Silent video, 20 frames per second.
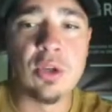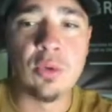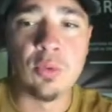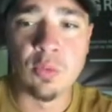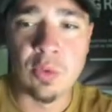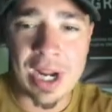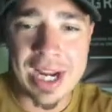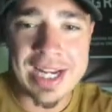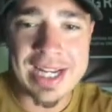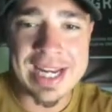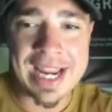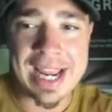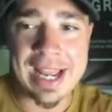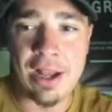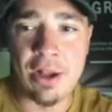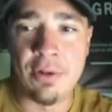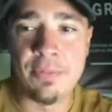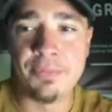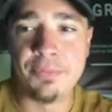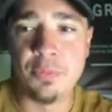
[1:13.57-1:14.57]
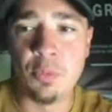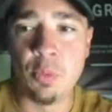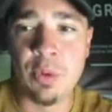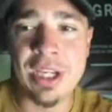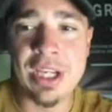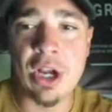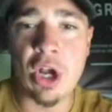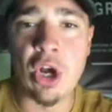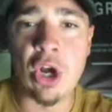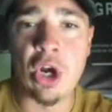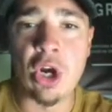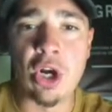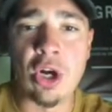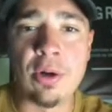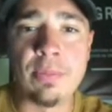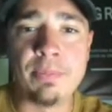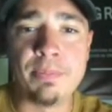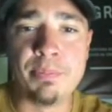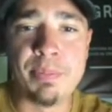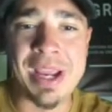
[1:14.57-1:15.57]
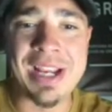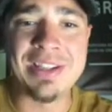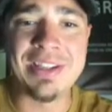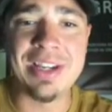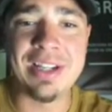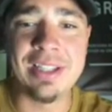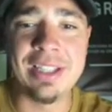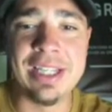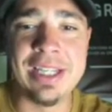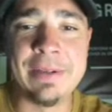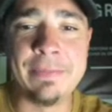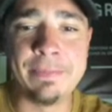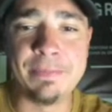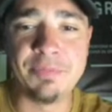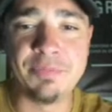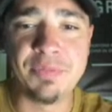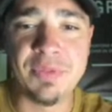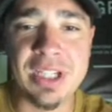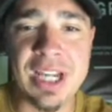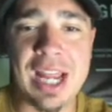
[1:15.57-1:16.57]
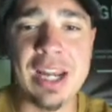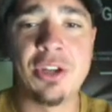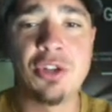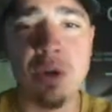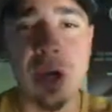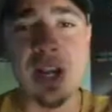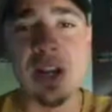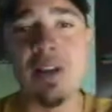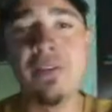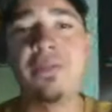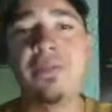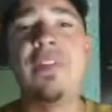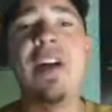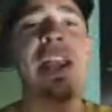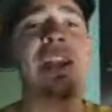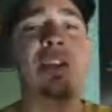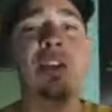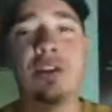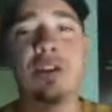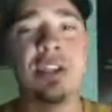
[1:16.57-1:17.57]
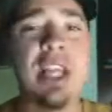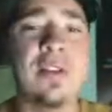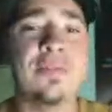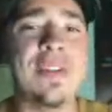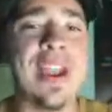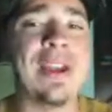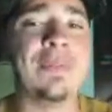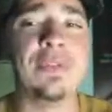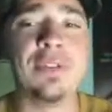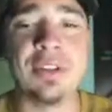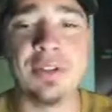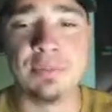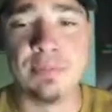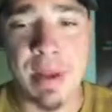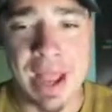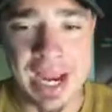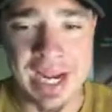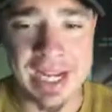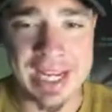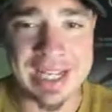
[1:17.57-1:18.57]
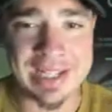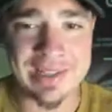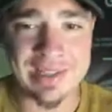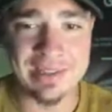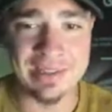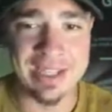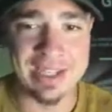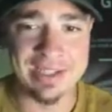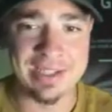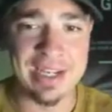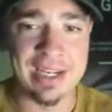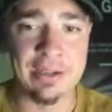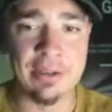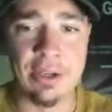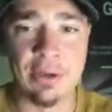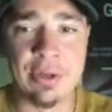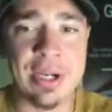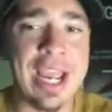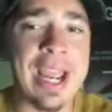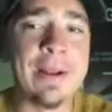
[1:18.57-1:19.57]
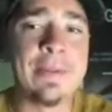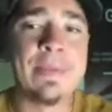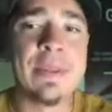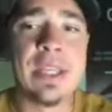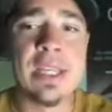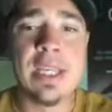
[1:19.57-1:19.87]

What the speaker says: right now we are basically kind of trying to find ourselves after this Binance listing. Okay.